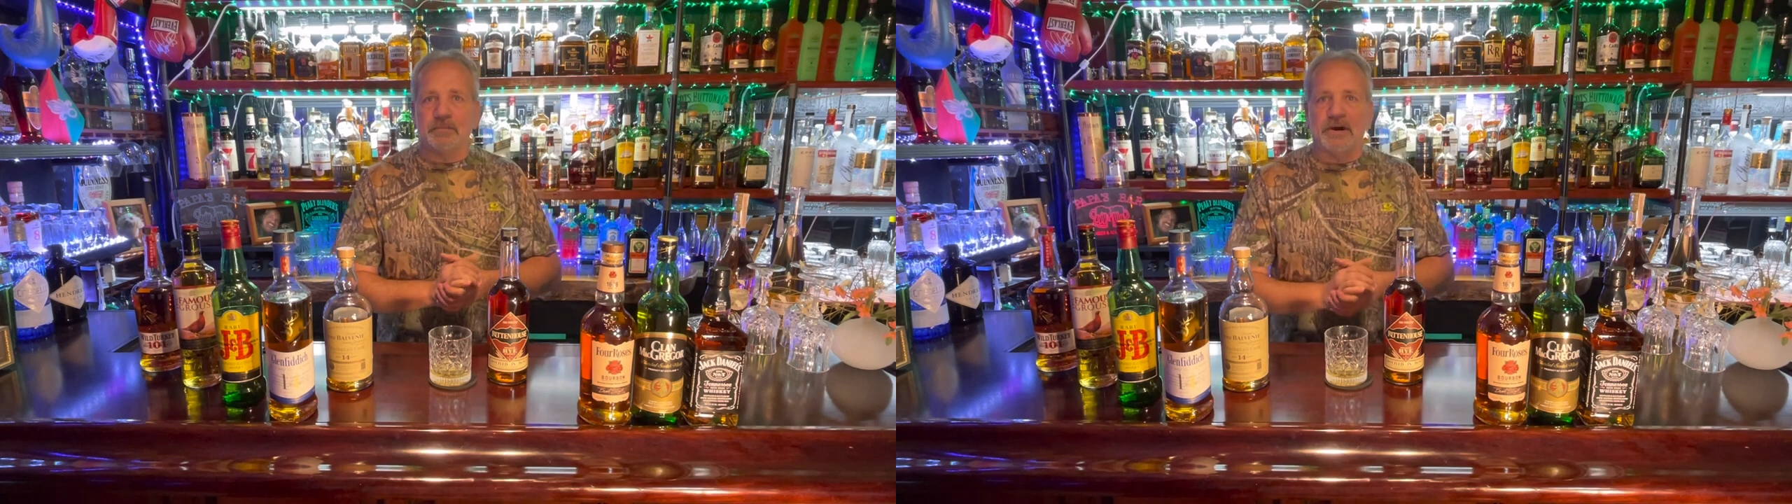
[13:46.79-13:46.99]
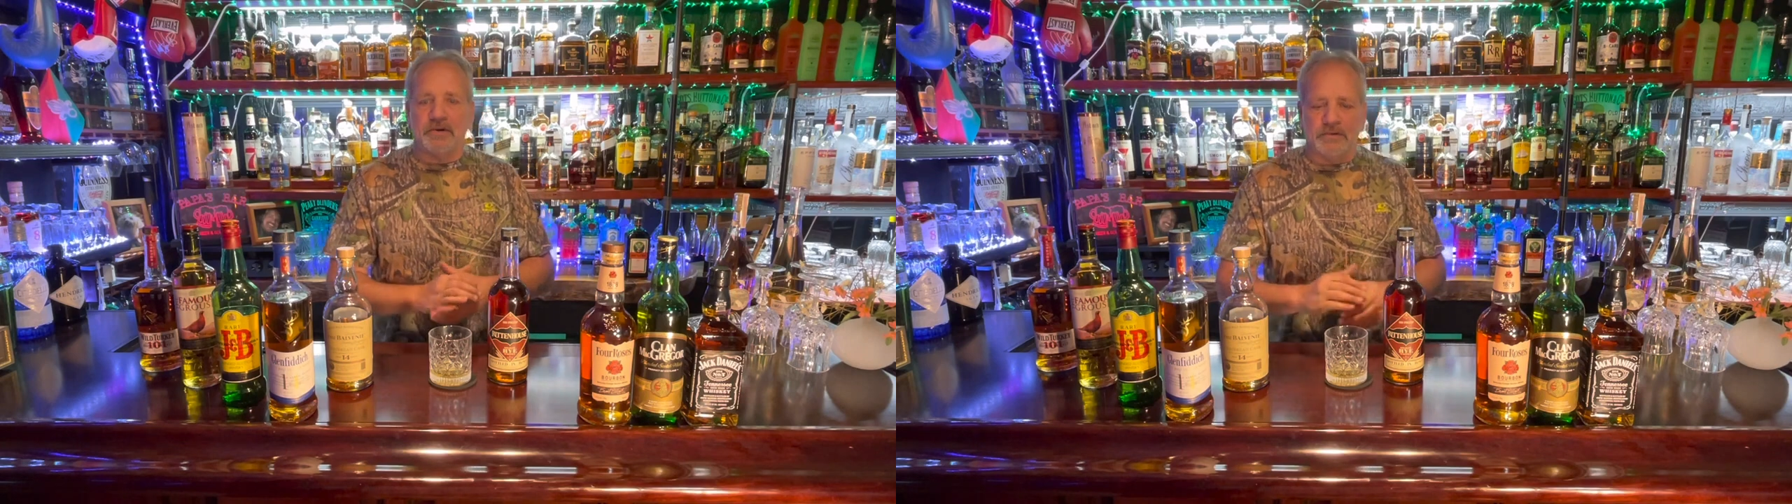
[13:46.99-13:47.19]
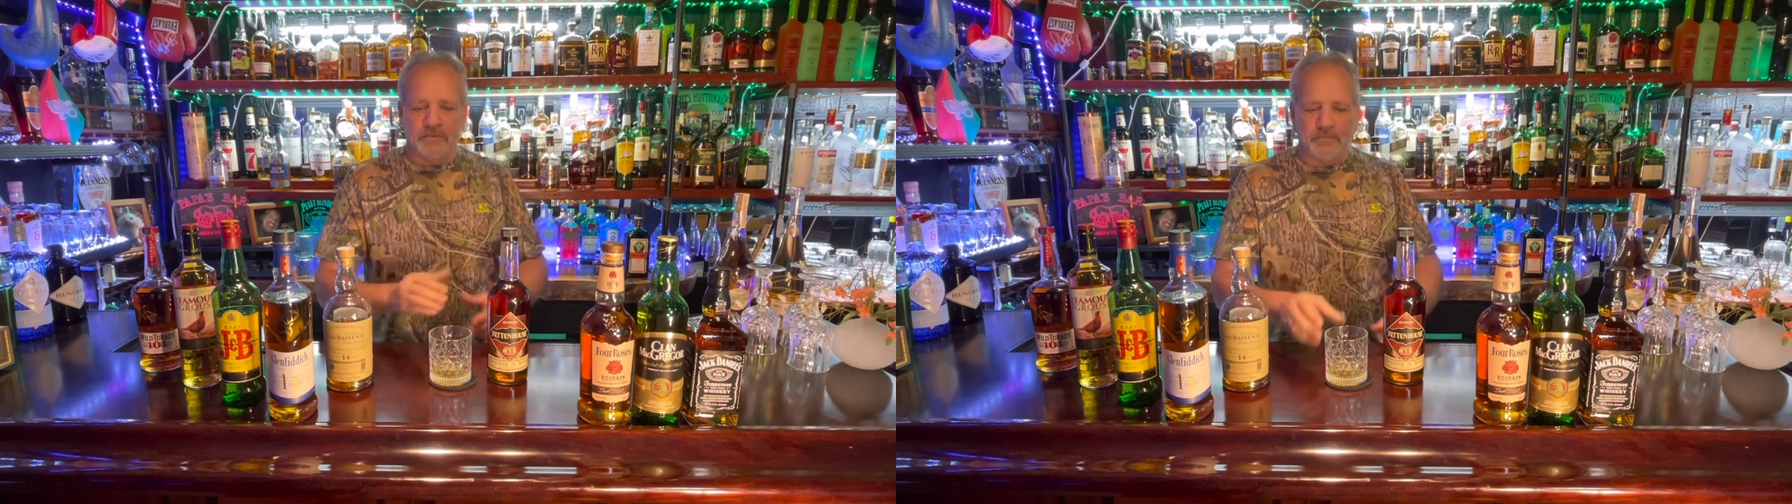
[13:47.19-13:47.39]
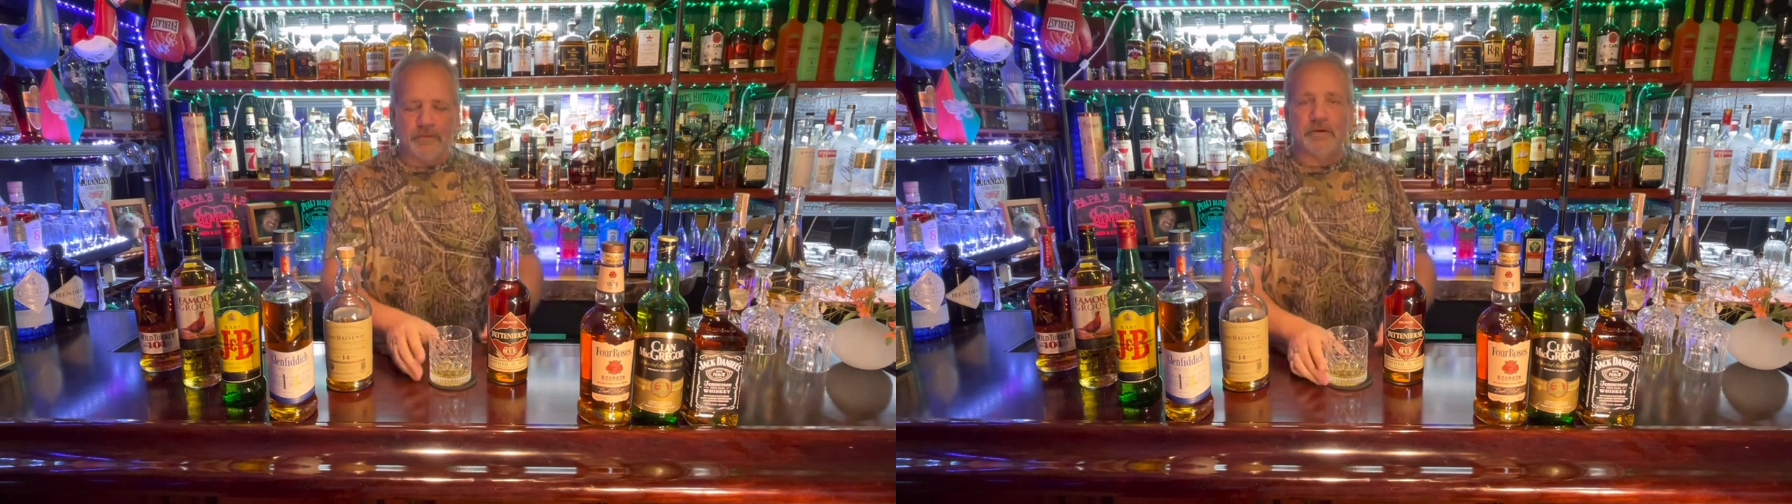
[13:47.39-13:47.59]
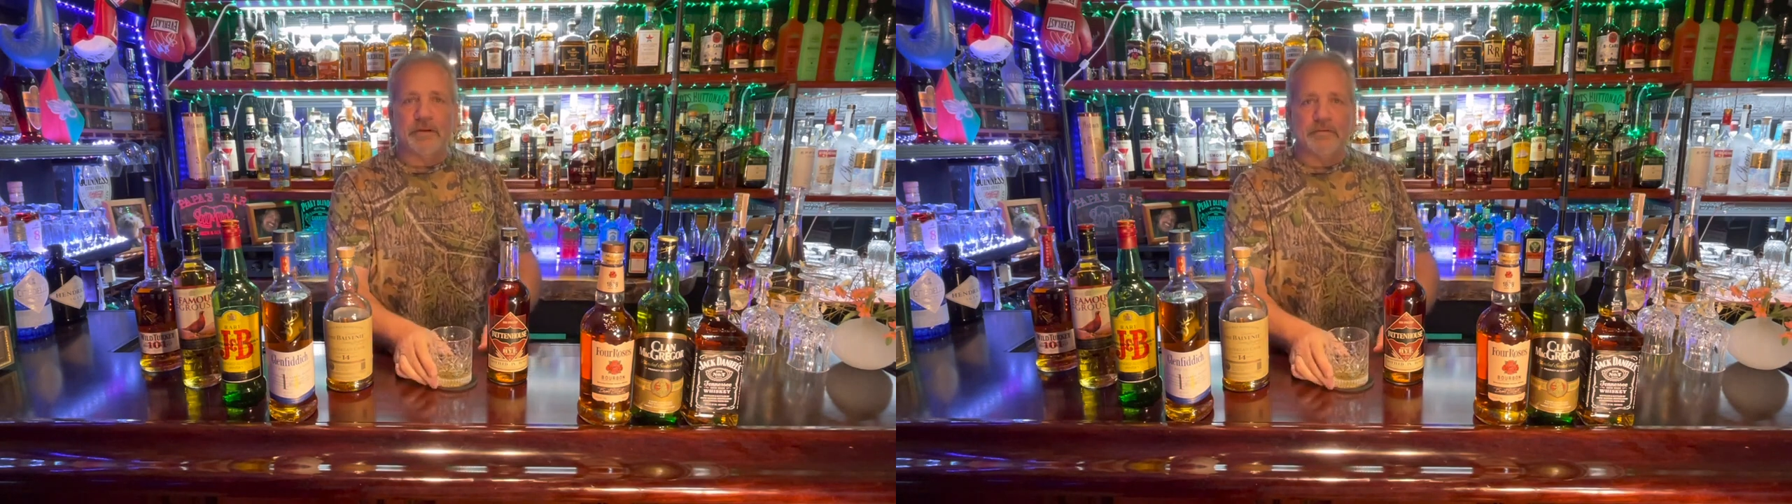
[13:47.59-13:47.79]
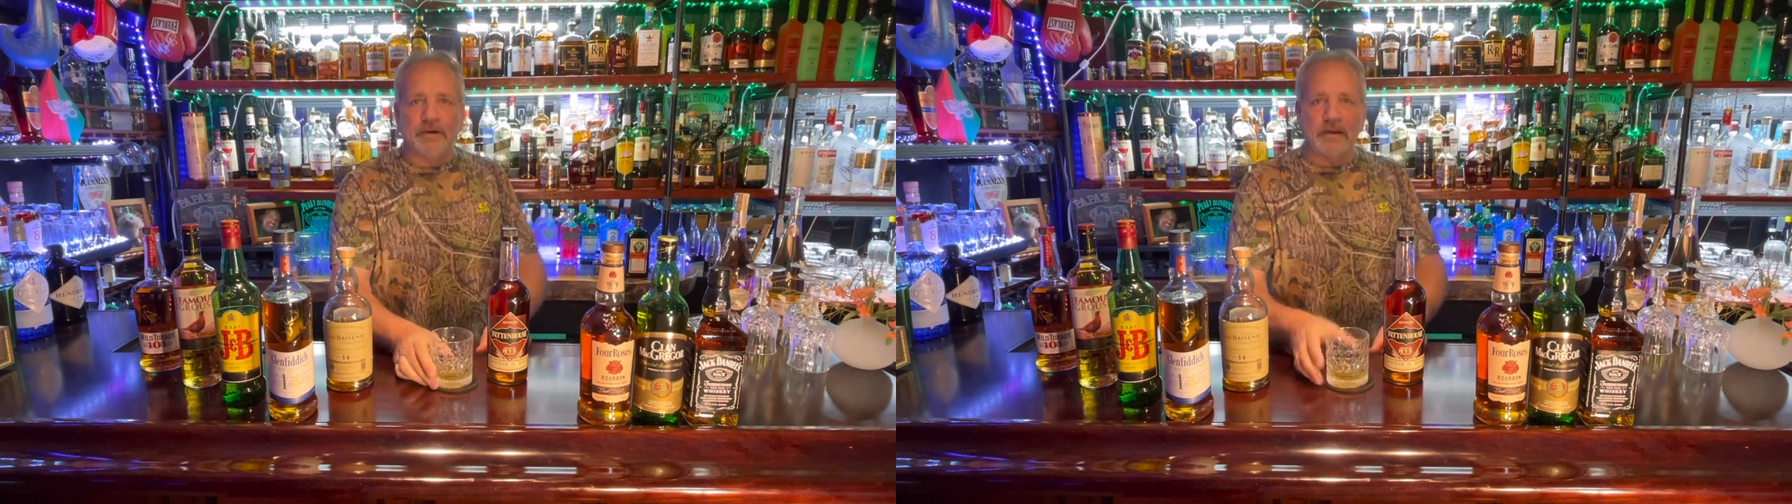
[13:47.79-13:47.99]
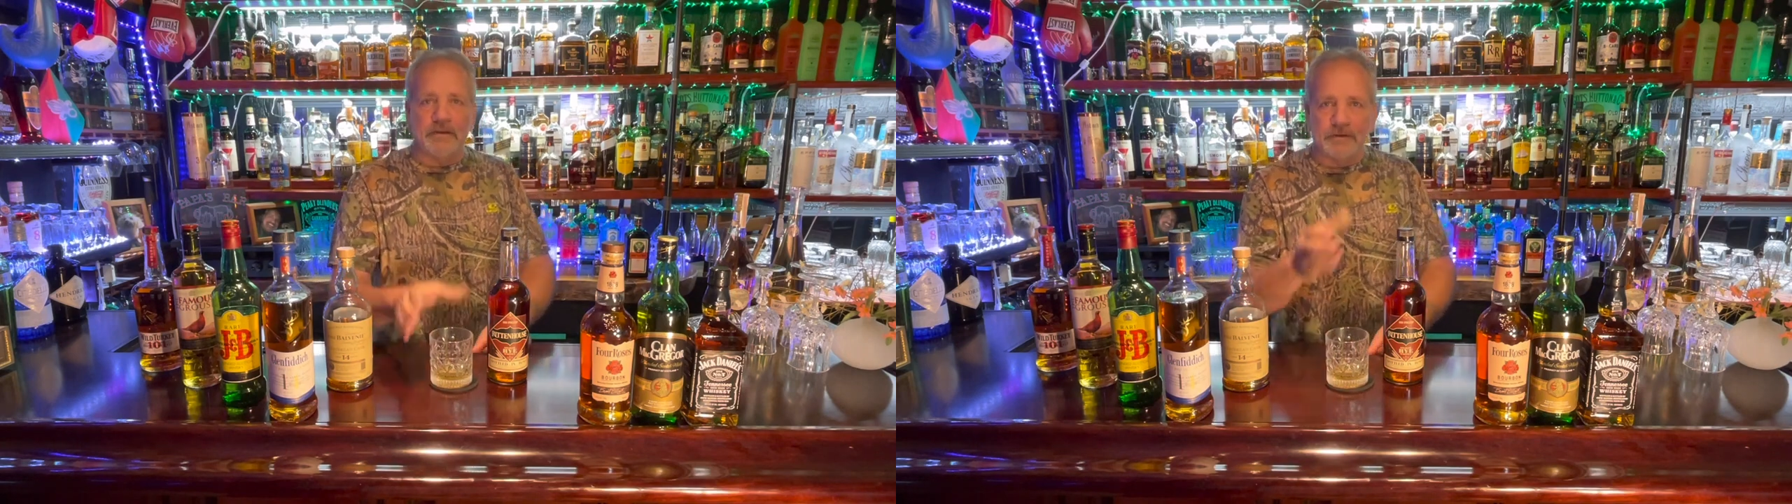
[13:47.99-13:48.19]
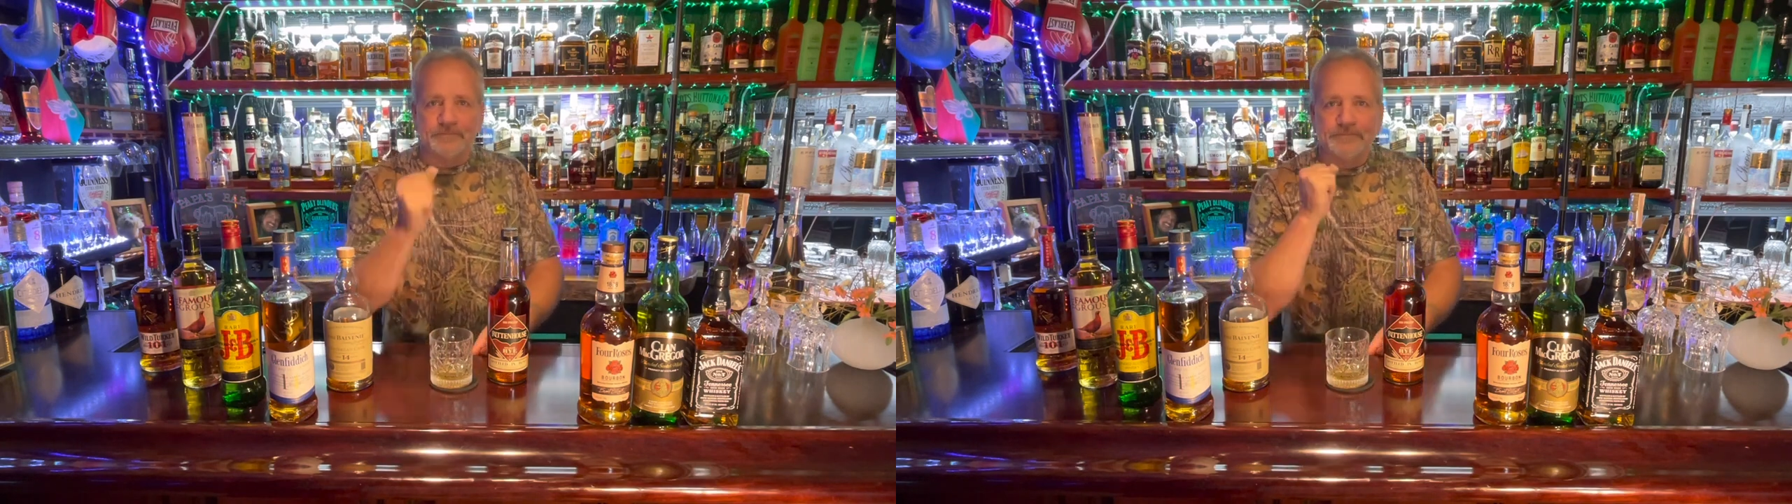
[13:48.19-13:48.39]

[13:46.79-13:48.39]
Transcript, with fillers: about we want to find